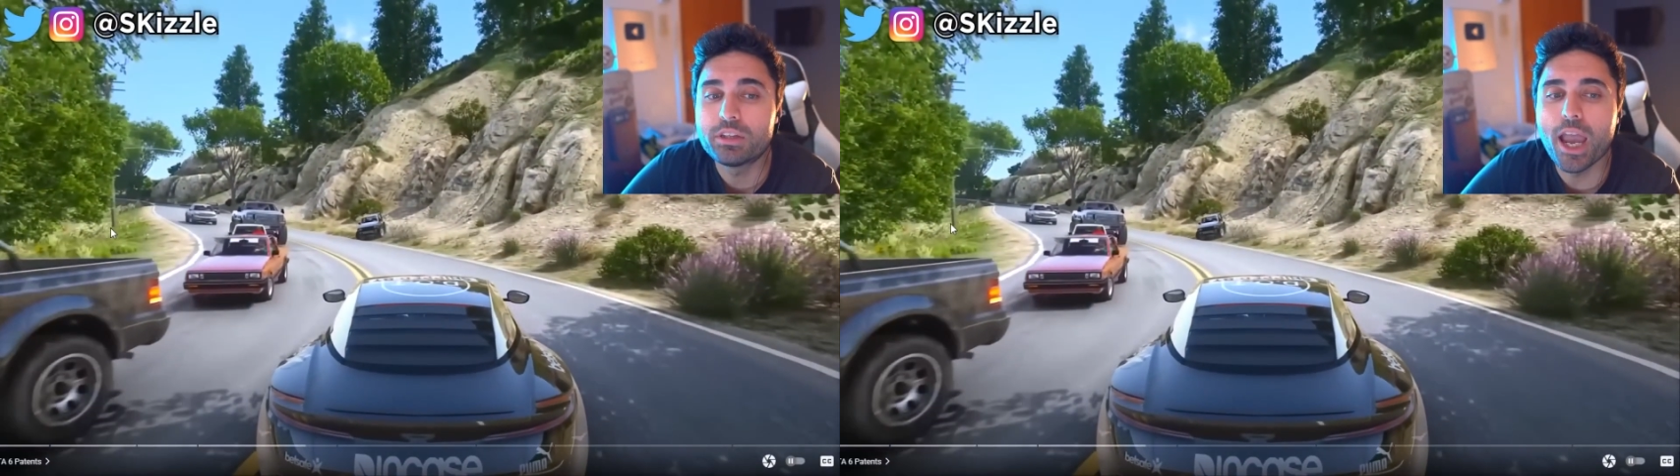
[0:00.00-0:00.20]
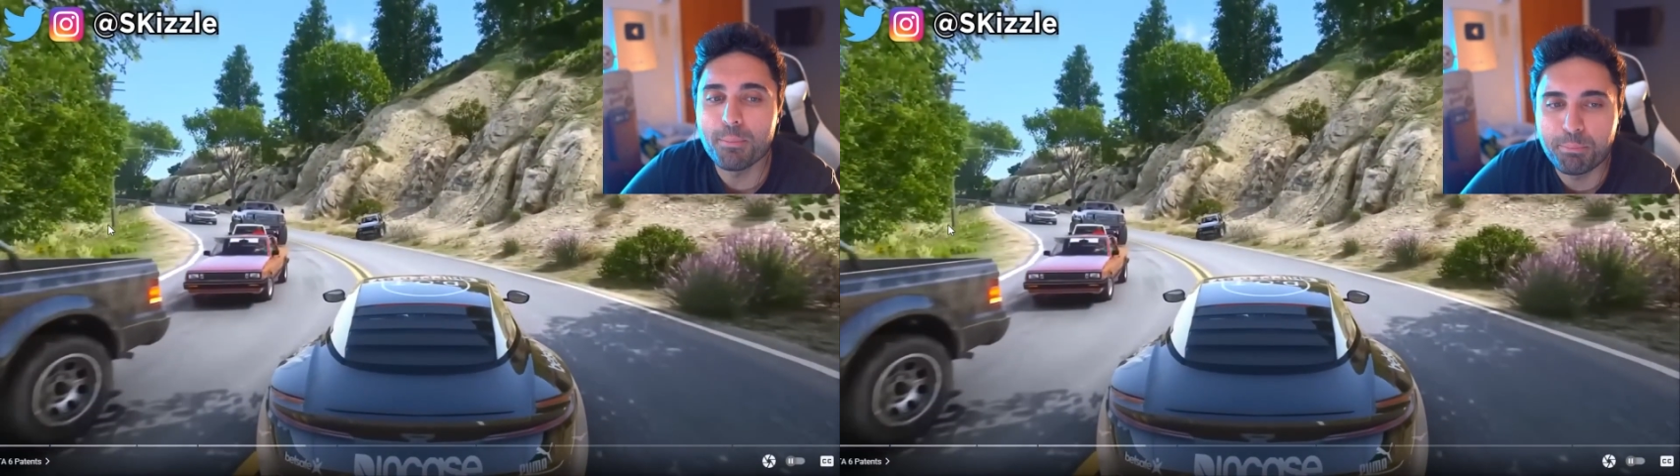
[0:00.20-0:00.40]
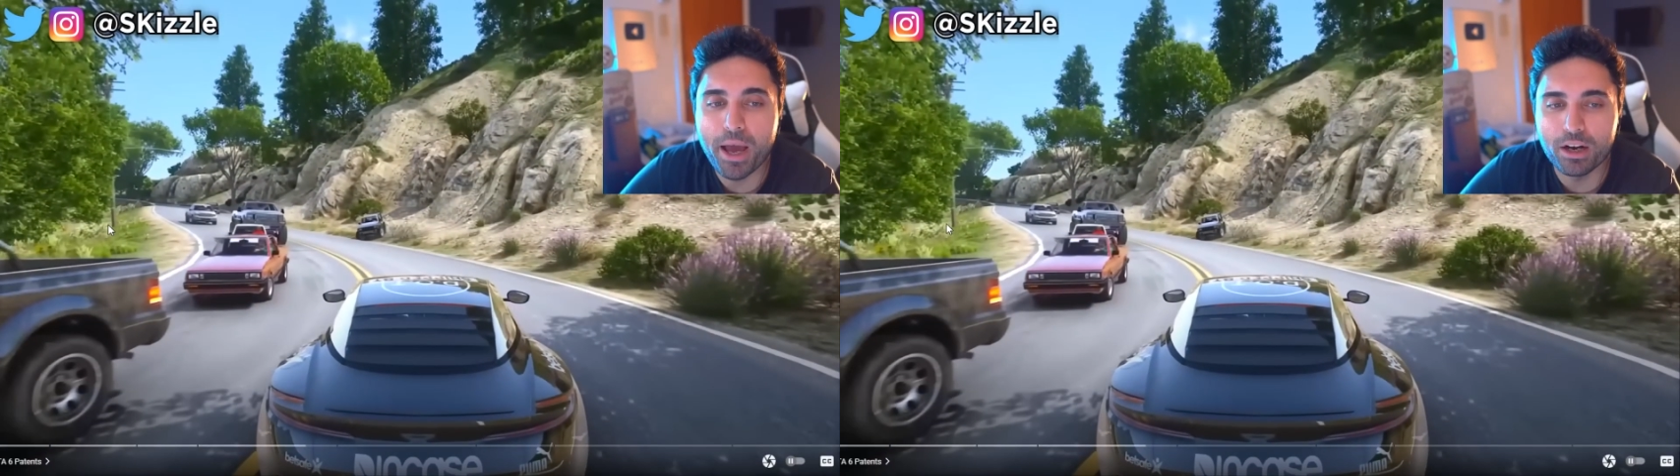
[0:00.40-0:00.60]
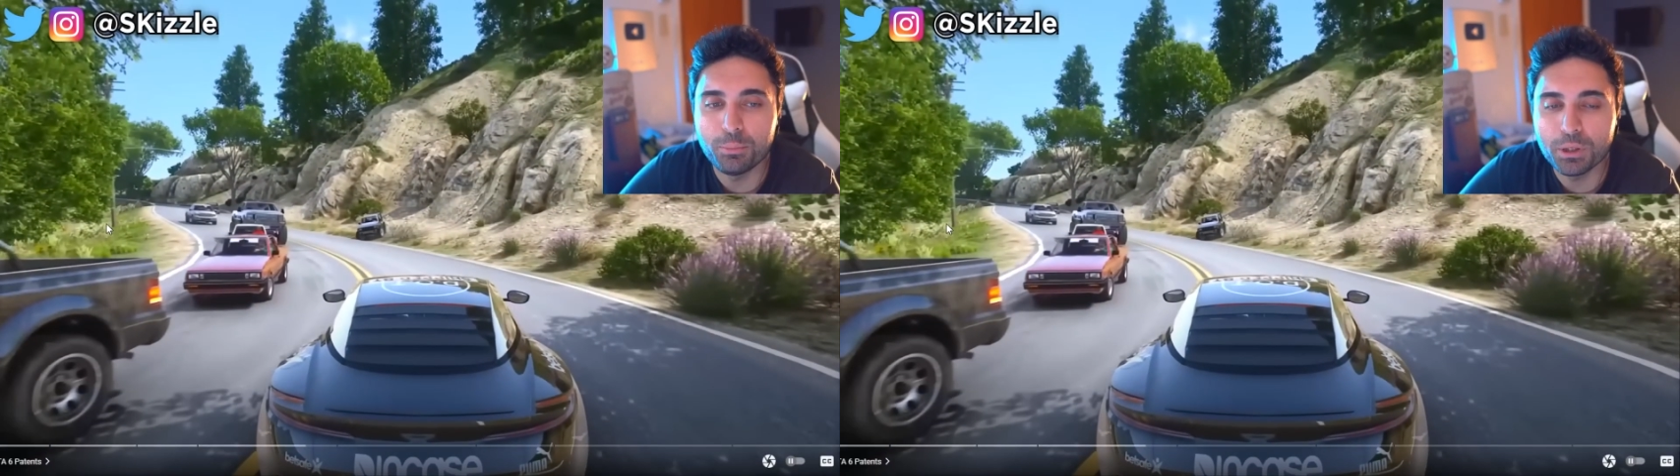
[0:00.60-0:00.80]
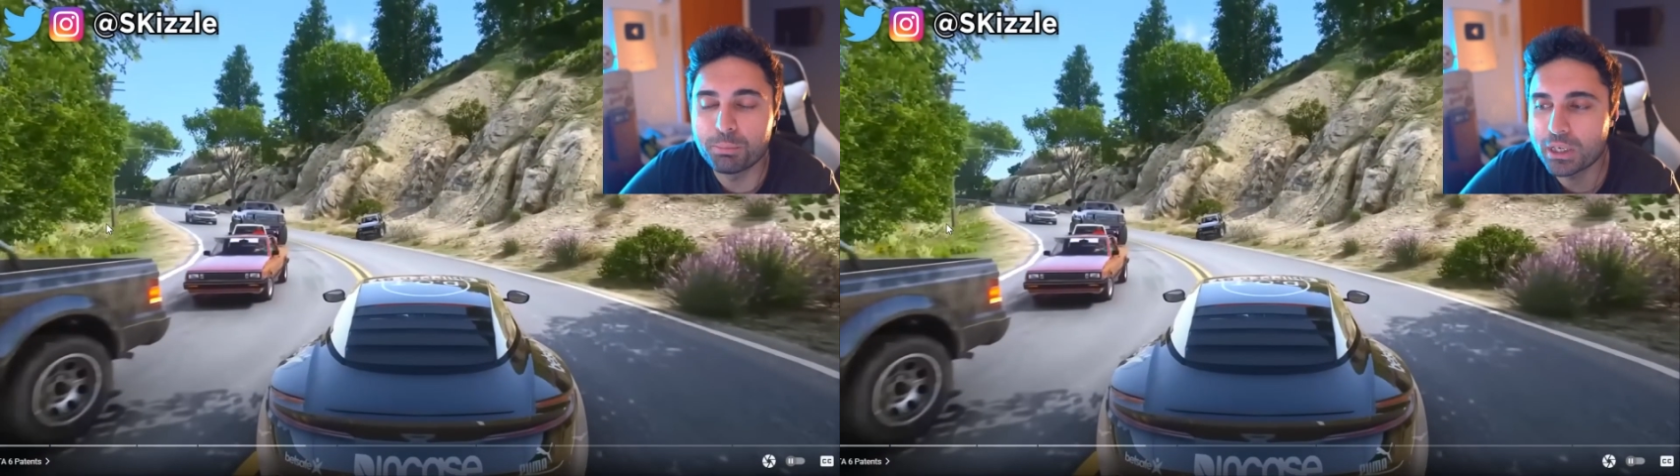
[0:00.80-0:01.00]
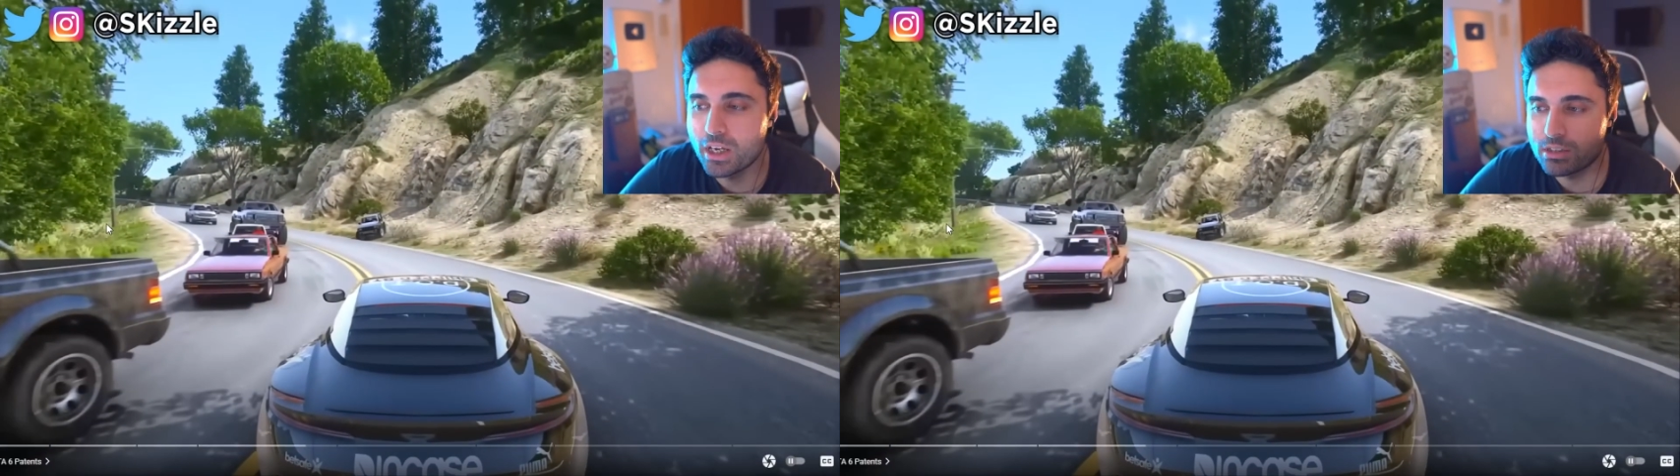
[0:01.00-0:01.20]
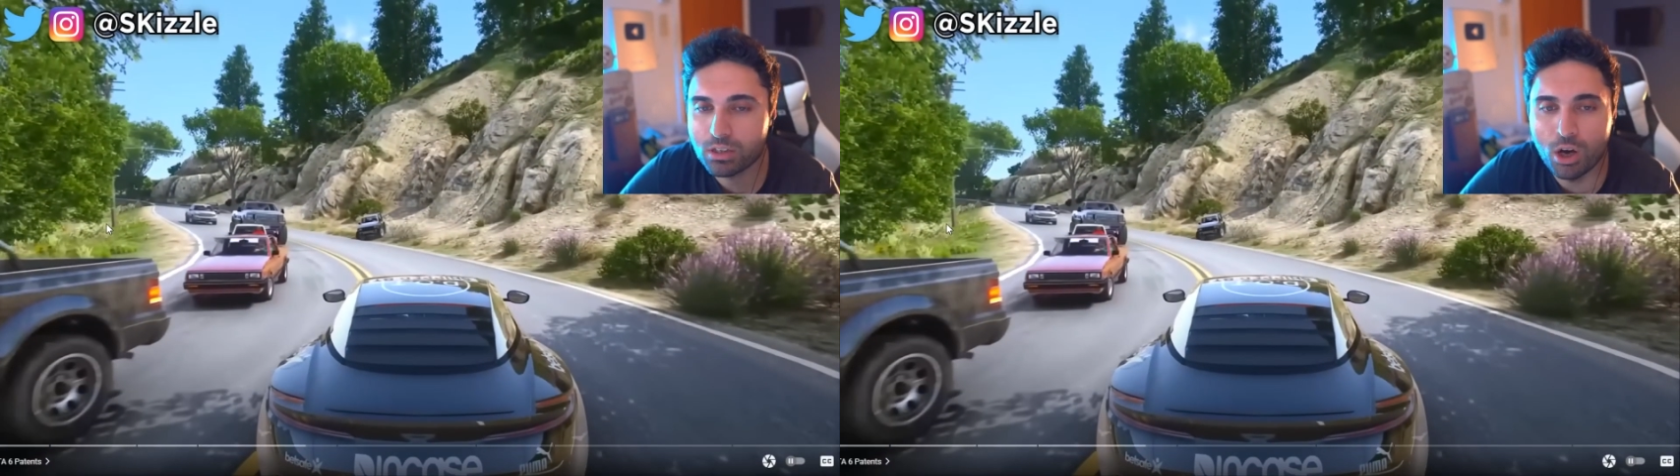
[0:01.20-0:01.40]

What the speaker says: They better be, because